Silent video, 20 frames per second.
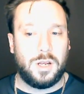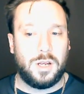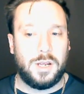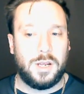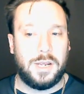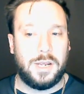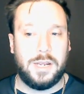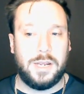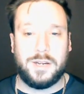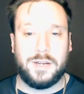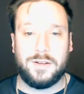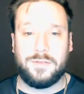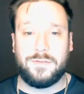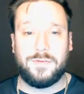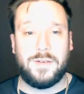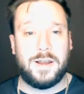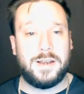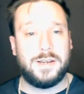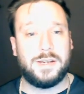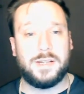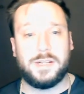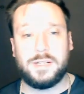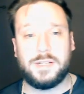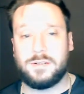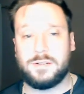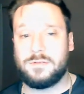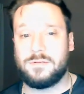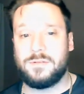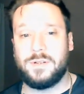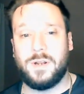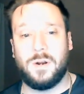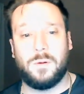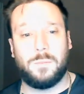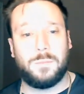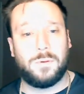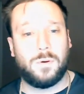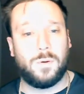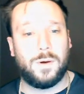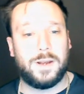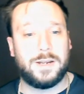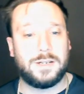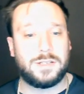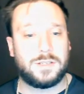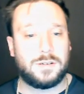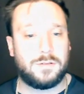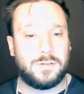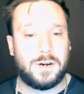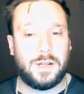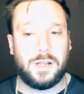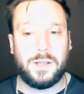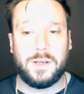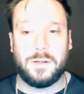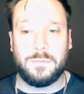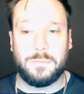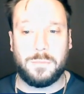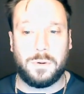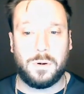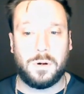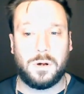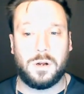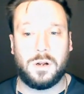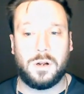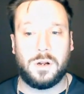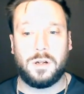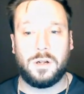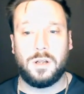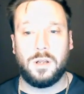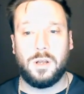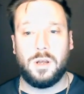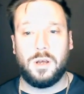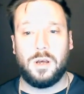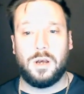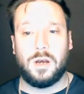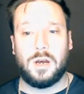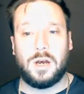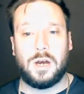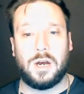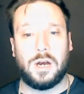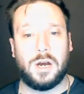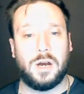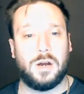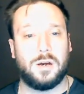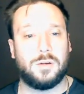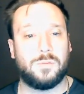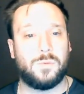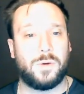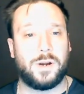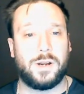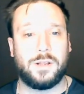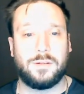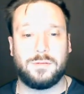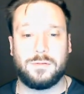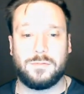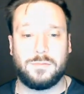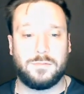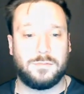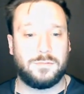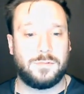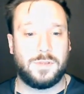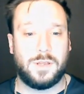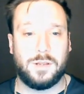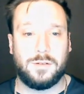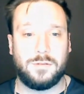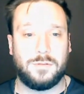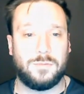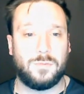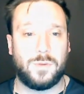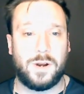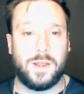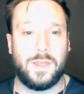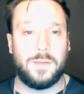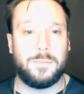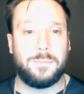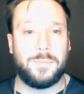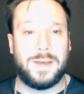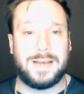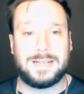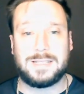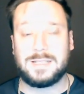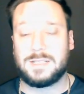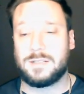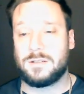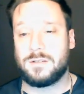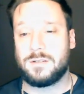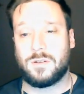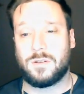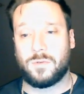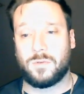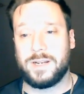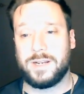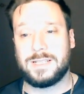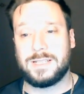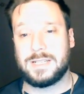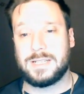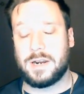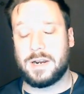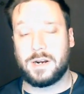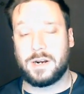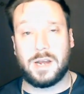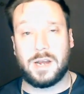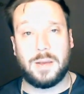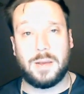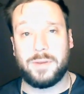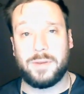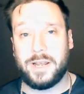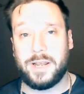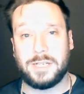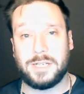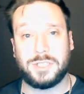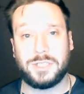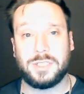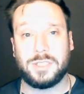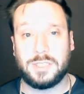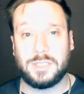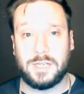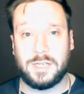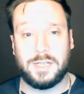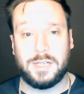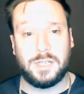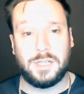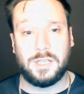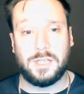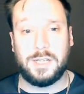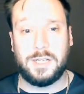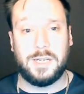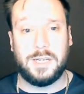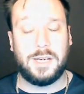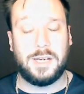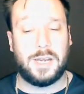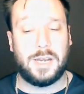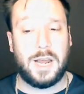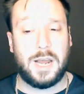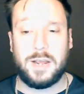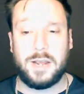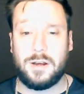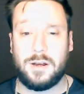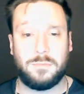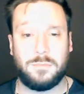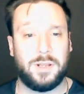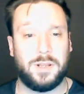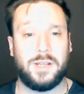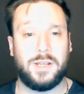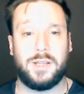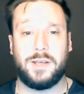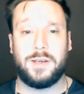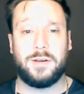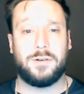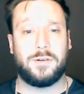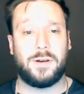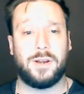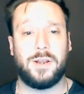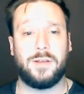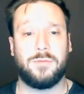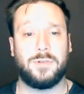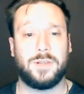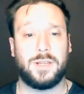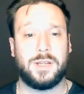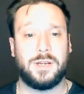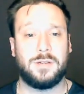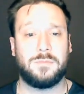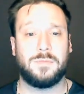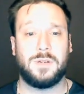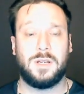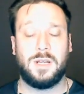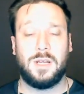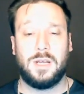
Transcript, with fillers: he defended, you know, Point, Cirelli, and Paul, uh, one of the, one of the best three center combinations in the league. And I completely agree with him.